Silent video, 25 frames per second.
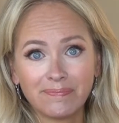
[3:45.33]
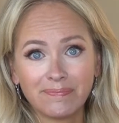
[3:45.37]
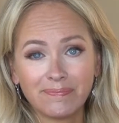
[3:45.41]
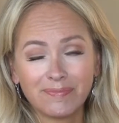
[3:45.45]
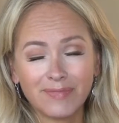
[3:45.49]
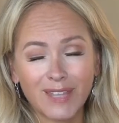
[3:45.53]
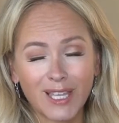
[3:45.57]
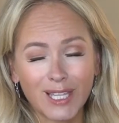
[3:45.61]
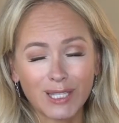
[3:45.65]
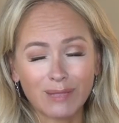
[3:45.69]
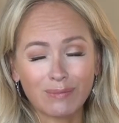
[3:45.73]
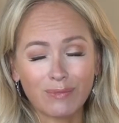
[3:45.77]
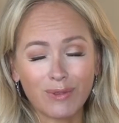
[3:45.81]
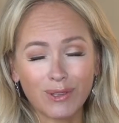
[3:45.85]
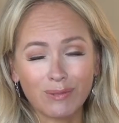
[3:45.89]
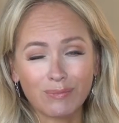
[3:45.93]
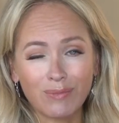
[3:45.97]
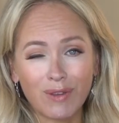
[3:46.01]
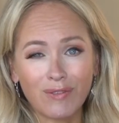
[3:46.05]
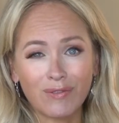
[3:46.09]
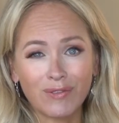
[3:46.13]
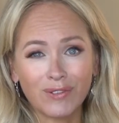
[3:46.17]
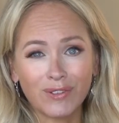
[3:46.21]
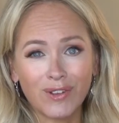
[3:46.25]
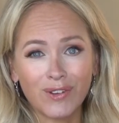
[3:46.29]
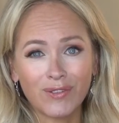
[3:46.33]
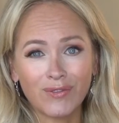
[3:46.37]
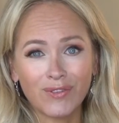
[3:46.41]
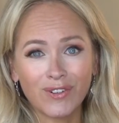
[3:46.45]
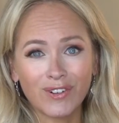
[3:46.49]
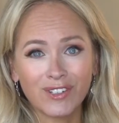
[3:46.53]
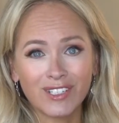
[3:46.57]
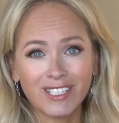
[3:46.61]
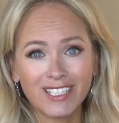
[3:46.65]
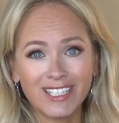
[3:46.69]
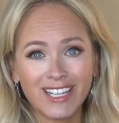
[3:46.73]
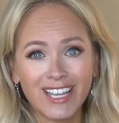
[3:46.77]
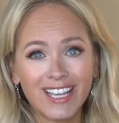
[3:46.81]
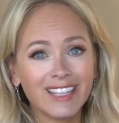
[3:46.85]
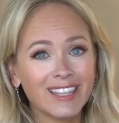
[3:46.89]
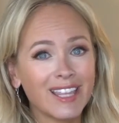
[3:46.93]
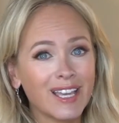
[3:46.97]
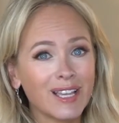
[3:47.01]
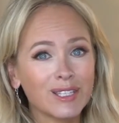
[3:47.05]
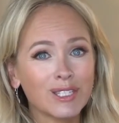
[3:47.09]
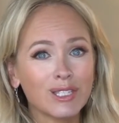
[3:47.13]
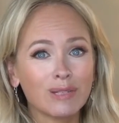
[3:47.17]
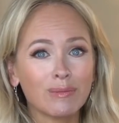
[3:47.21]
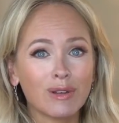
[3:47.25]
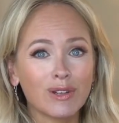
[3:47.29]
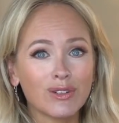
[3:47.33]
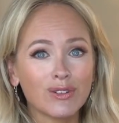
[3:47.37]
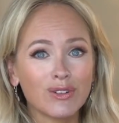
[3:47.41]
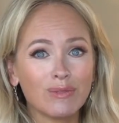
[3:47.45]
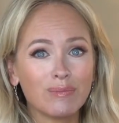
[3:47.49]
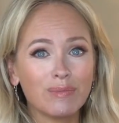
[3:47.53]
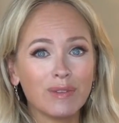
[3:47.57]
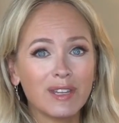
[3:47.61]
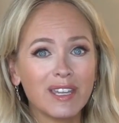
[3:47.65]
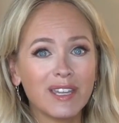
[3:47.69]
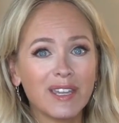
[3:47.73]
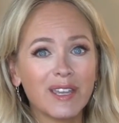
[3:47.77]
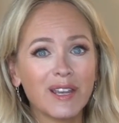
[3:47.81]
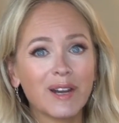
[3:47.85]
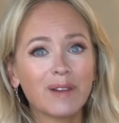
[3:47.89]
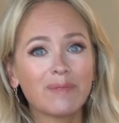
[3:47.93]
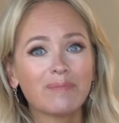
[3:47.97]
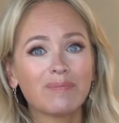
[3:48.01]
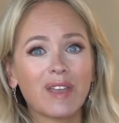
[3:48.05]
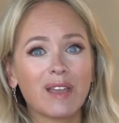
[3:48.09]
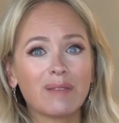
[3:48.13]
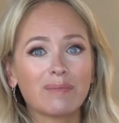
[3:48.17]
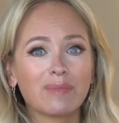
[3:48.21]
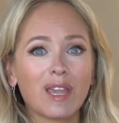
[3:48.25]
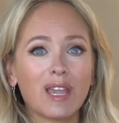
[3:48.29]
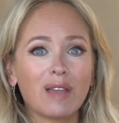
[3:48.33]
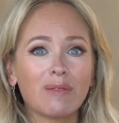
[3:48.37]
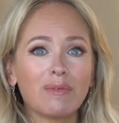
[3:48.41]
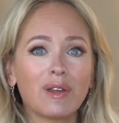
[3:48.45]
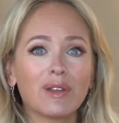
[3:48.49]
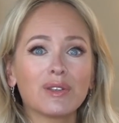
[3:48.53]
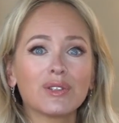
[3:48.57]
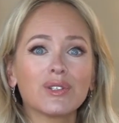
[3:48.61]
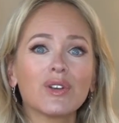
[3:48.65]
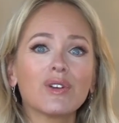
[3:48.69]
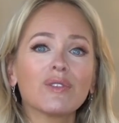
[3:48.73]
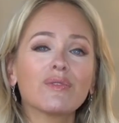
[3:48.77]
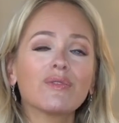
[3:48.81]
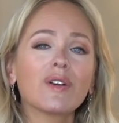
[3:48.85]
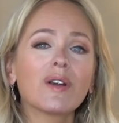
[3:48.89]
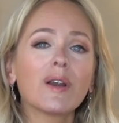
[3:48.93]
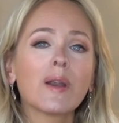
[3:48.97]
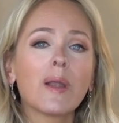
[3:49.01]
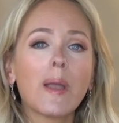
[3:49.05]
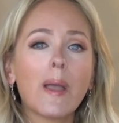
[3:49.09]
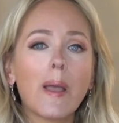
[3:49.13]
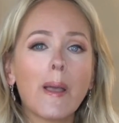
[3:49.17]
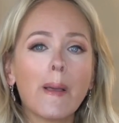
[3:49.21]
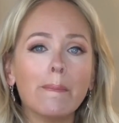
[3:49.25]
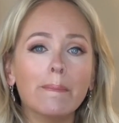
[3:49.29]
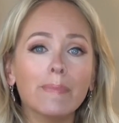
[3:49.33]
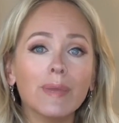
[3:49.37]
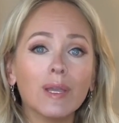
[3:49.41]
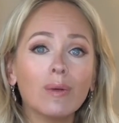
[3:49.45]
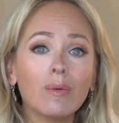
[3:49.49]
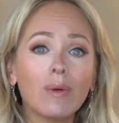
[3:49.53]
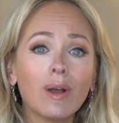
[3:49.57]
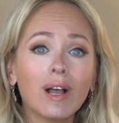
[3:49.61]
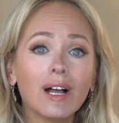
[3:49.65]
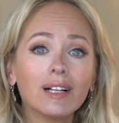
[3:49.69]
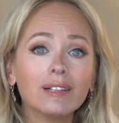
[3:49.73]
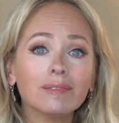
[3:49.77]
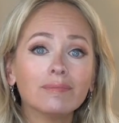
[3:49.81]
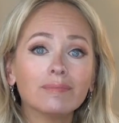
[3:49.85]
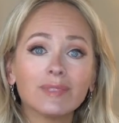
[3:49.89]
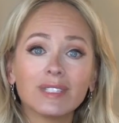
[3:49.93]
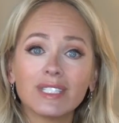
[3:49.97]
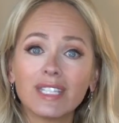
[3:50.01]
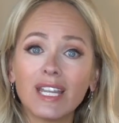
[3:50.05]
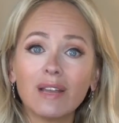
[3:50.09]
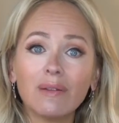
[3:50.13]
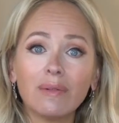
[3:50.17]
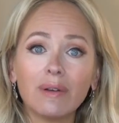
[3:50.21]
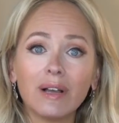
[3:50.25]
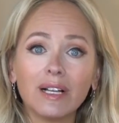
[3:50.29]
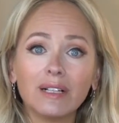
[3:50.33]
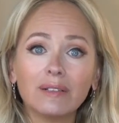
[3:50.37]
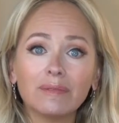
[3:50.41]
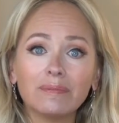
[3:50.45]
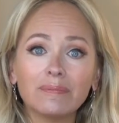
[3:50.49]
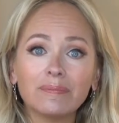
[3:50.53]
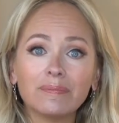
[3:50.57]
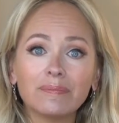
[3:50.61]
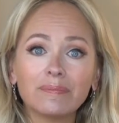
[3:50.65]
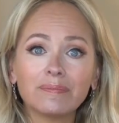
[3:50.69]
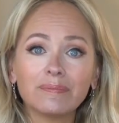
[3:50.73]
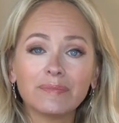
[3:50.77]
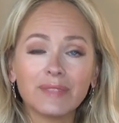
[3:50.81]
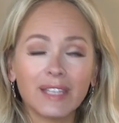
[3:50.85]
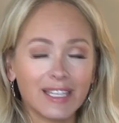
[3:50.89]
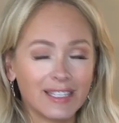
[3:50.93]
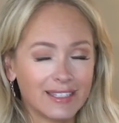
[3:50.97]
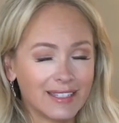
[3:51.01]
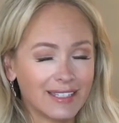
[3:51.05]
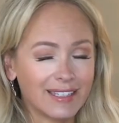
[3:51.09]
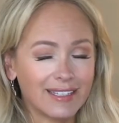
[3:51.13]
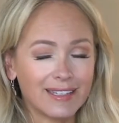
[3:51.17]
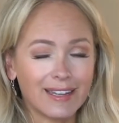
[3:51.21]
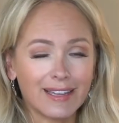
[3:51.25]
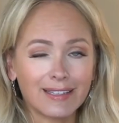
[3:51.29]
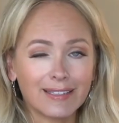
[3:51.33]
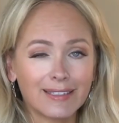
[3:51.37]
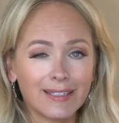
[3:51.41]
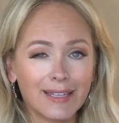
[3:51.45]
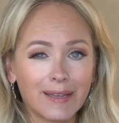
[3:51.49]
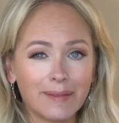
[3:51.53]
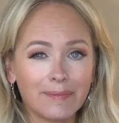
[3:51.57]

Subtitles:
That's Most Buffalo for today. Thanks so much for being here. I'm Kate Welshofer. Be well, stay well. I'll see you next week.